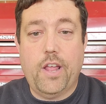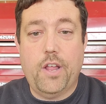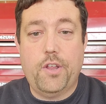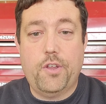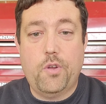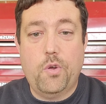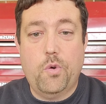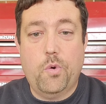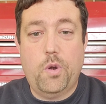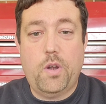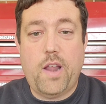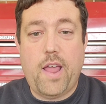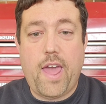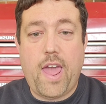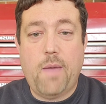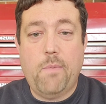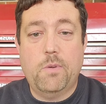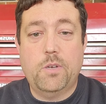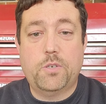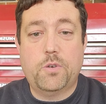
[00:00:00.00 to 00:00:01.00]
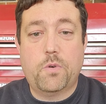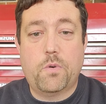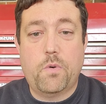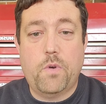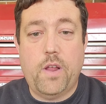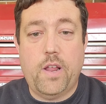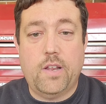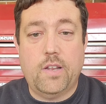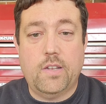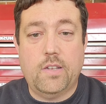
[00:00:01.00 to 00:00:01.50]
And your name is
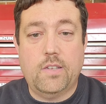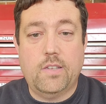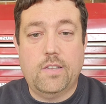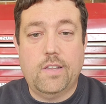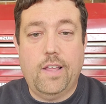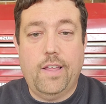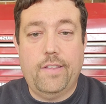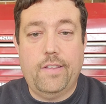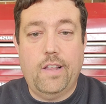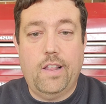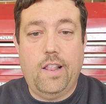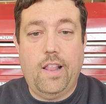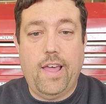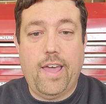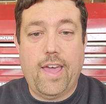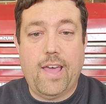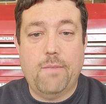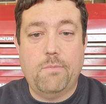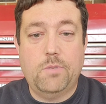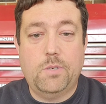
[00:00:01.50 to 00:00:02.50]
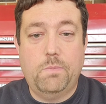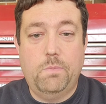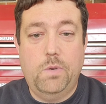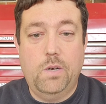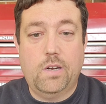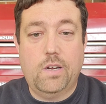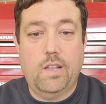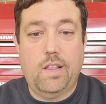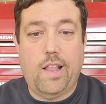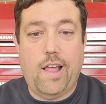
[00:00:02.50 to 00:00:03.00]
written in the Lamb's
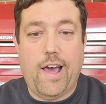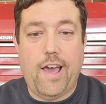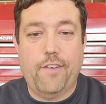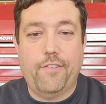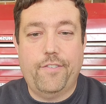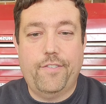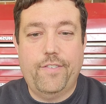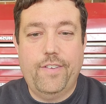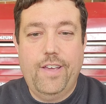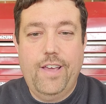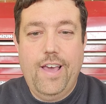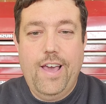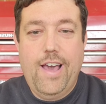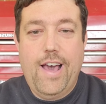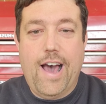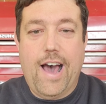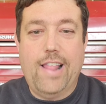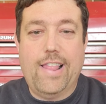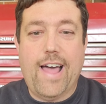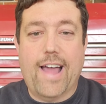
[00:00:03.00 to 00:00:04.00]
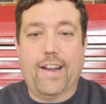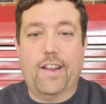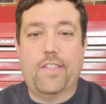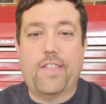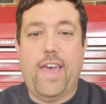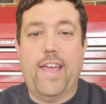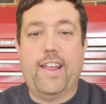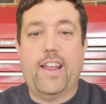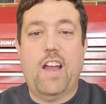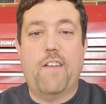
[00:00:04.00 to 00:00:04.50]
book of life. I'd like to
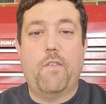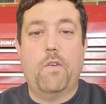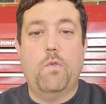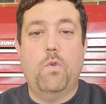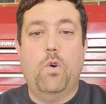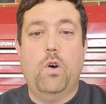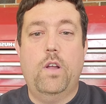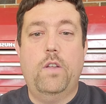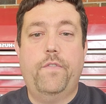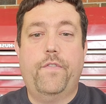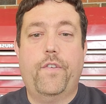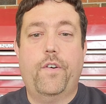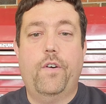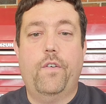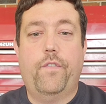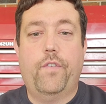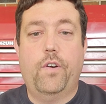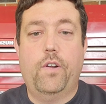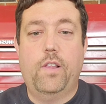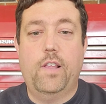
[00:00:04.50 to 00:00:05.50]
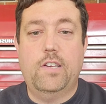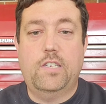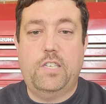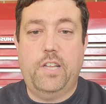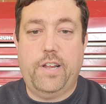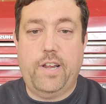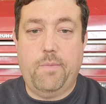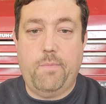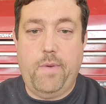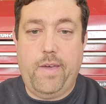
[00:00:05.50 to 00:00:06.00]
thank everyone for, for
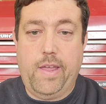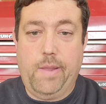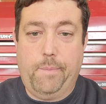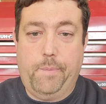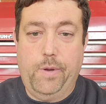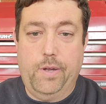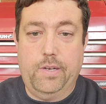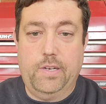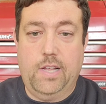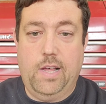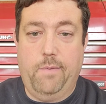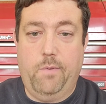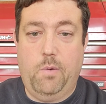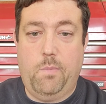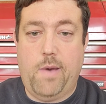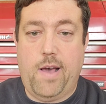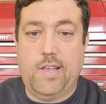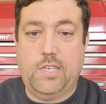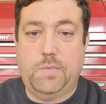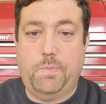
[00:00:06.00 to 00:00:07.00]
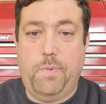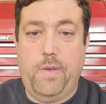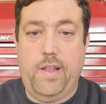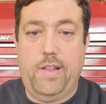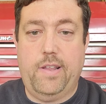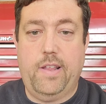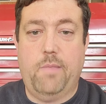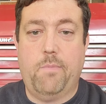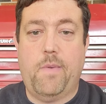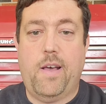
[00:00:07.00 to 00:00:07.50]
listening to me, putting up with my
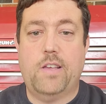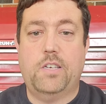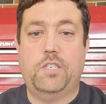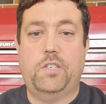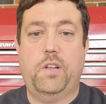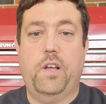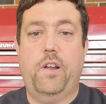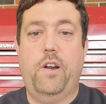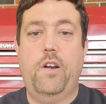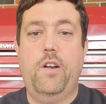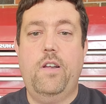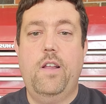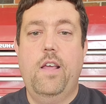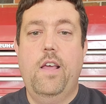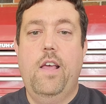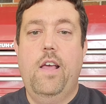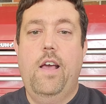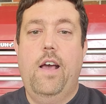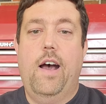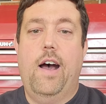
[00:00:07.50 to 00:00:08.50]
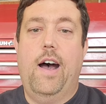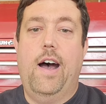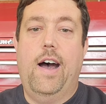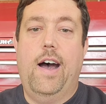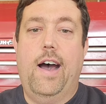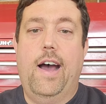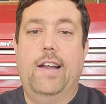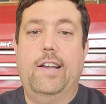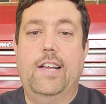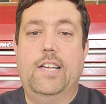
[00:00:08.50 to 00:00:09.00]
spit and my stuttering.
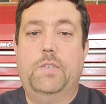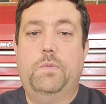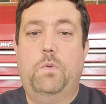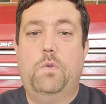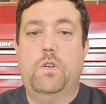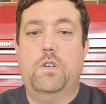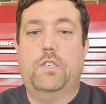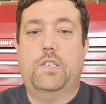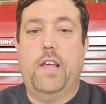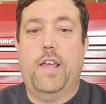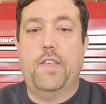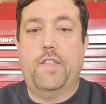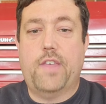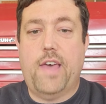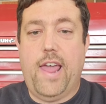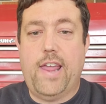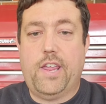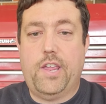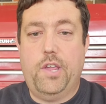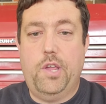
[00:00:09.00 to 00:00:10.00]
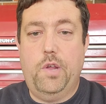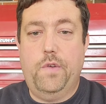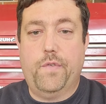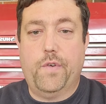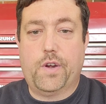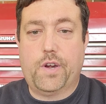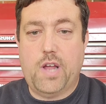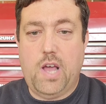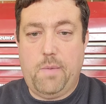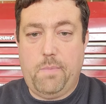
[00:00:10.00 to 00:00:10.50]
Uh, I just want to say thank you
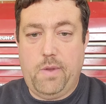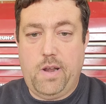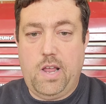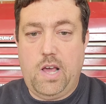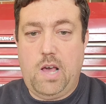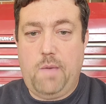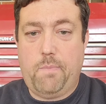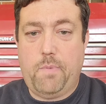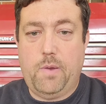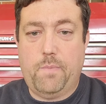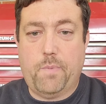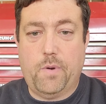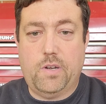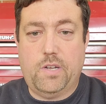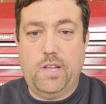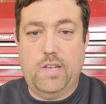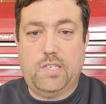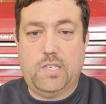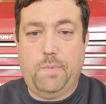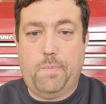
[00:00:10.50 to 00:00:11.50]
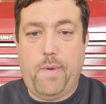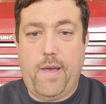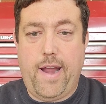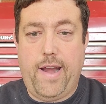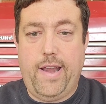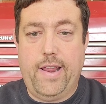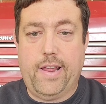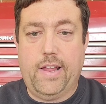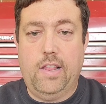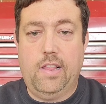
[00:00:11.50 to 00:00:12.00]
for coming up and
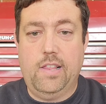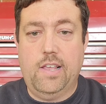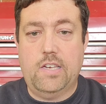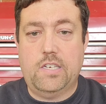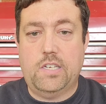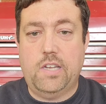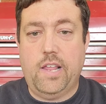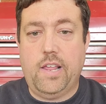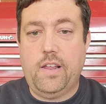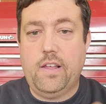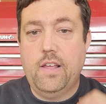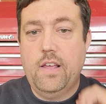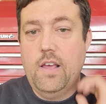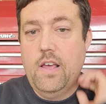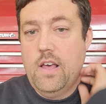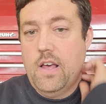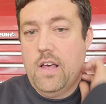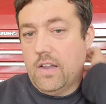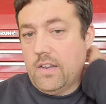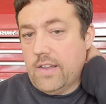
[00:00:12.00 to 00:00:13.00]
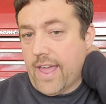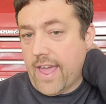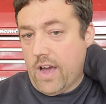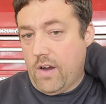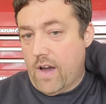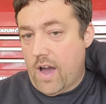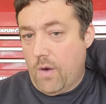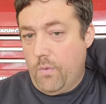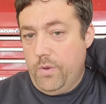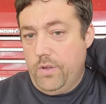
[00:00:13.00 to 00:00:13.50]
participating and listening.
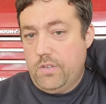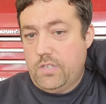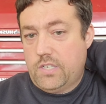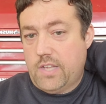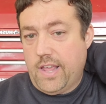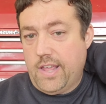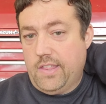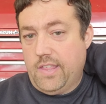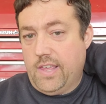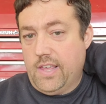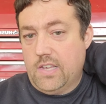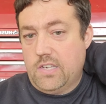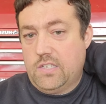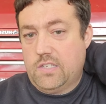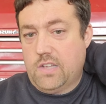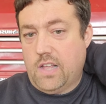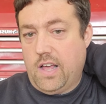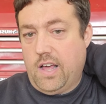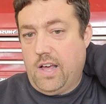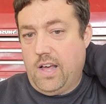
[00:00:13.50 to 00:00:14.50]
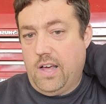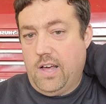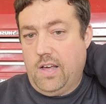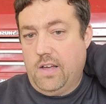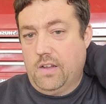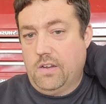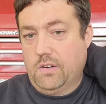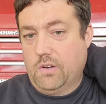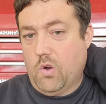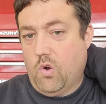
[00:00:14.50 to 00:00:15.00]
Now, I will say this
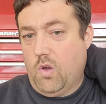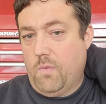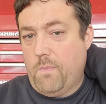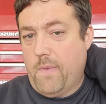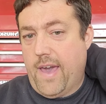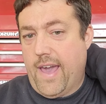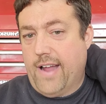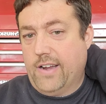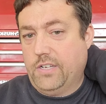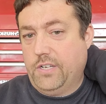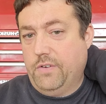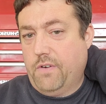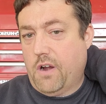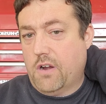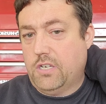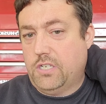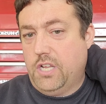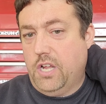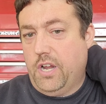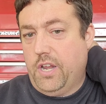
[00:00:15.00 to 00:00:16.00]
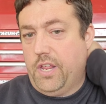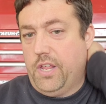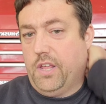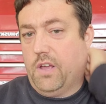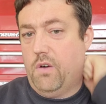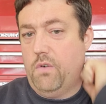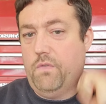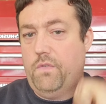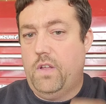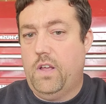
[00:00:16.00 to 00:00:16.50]
uh, going back to our
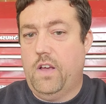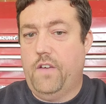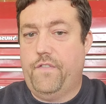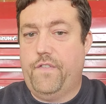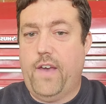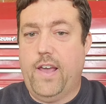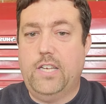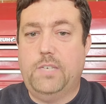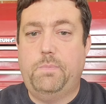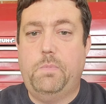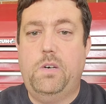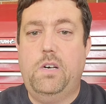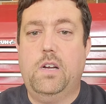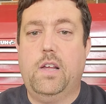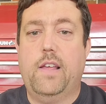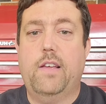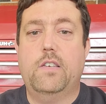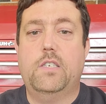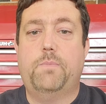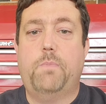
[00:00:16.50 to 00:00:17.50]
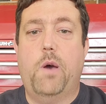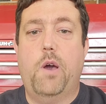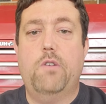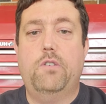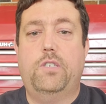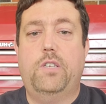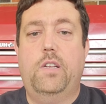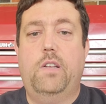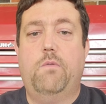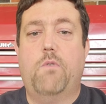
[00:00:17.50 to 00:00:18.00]
study on uh, Facebook, it was
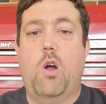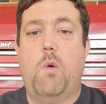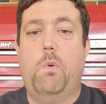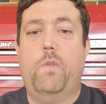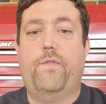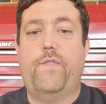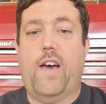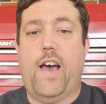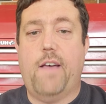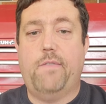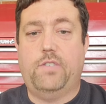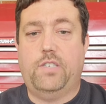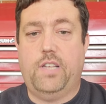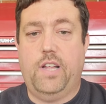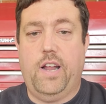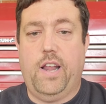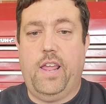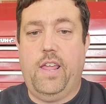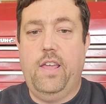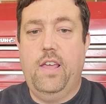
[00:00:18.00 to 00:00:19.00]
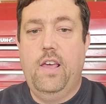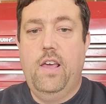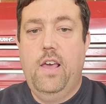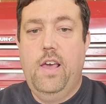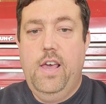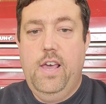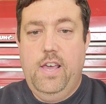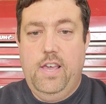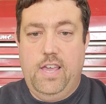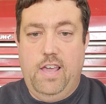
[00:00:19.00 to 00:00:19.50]
posted, Roman 5 study.
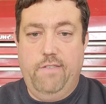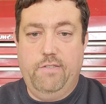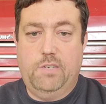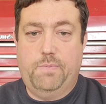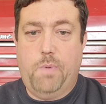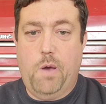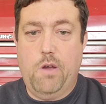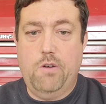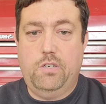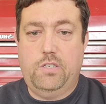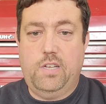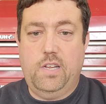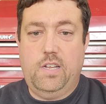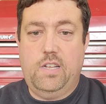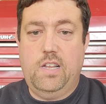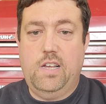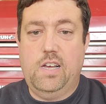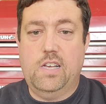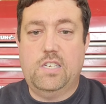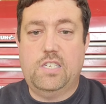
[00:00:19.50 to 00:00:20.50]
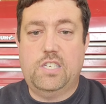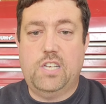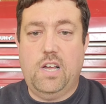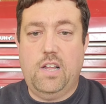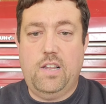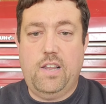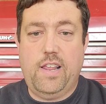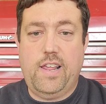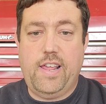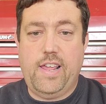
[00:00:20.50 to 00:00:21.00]
It was posted uh,
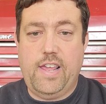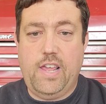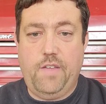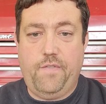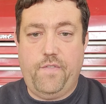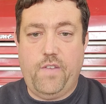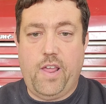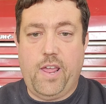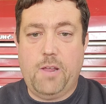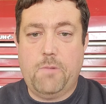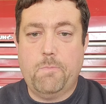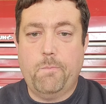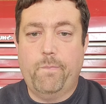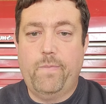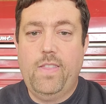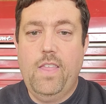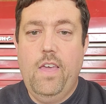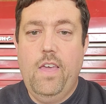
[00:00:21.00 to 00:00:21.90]
Sunday evening.